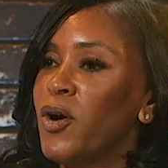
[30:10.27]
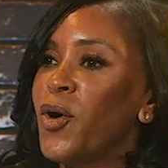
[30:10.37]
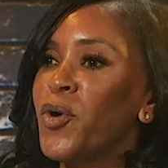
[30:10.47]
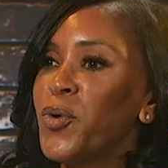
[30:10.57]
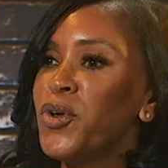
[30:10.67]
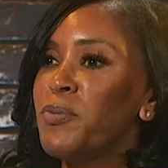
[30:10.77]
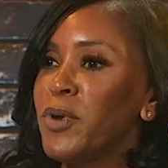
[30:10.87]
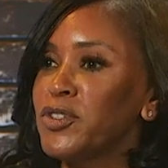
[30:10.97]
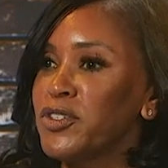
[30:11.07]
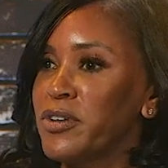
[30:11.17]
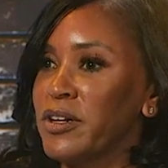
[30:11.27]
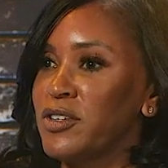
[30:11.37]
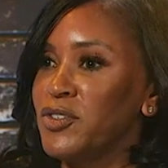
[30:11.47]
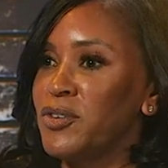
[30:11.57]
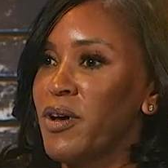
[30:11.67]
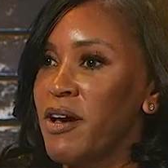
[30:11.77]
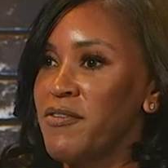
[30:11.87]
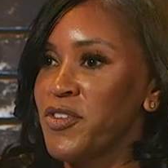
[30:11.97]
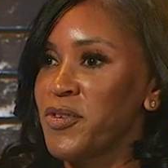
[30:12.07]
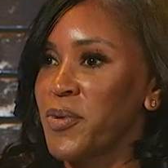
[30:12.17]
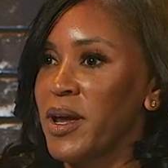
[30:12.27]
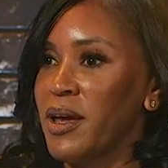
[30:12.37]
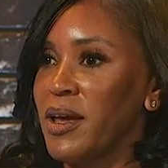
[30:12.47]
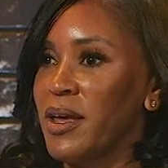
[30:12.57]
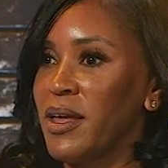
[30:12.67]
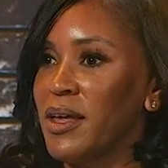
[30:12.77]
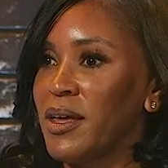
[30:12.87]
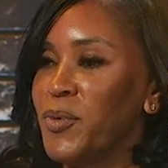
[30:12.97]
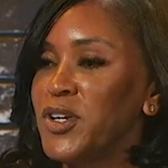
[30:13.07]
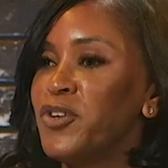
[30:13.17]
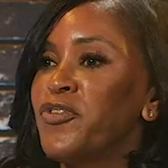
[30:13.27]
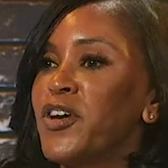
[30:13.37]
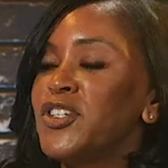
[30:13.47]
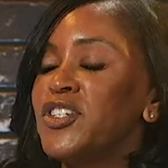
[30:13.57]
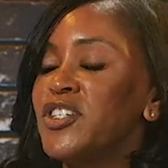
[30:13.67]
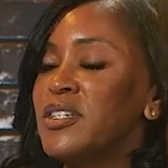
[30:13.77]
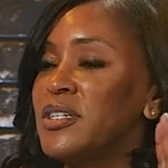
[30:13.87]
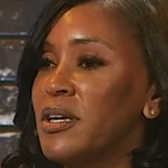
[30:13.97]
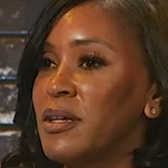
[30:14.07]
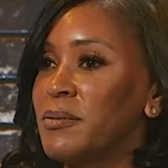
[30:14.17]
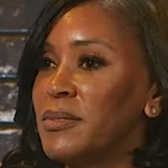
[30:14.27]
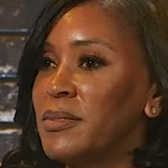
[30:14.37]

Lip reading: Who were you most attracted to of the three? When you first just see them.